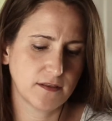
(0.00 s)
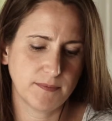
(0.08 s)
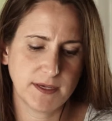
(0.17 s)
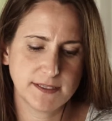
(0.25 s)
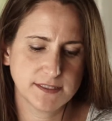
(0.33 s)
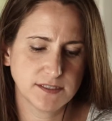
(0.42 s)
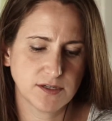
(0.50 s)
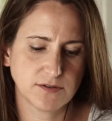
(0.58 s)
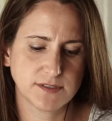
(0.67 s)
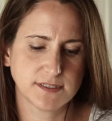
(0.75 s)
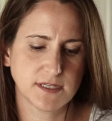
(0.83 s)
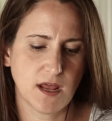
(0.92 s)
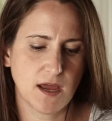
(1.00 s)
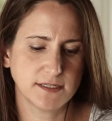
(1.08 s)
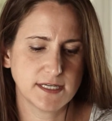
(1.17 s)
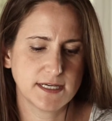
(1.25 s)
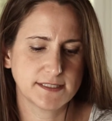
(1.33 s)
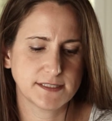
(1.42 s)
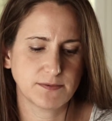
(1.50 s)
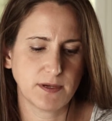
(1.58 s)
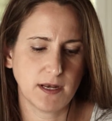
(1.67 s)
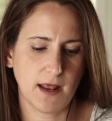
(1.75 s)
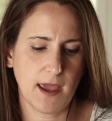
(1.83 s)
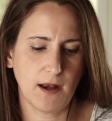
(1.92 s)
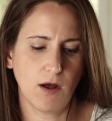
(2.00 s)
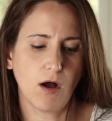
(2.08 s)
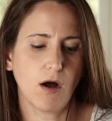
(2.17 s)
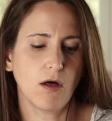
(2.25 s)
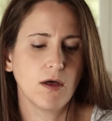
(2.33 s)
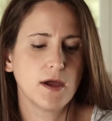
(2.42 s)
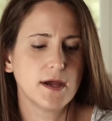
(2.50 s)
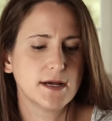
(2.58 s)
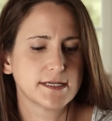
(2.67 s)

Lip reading: The pizza dough does not taste sweet at all,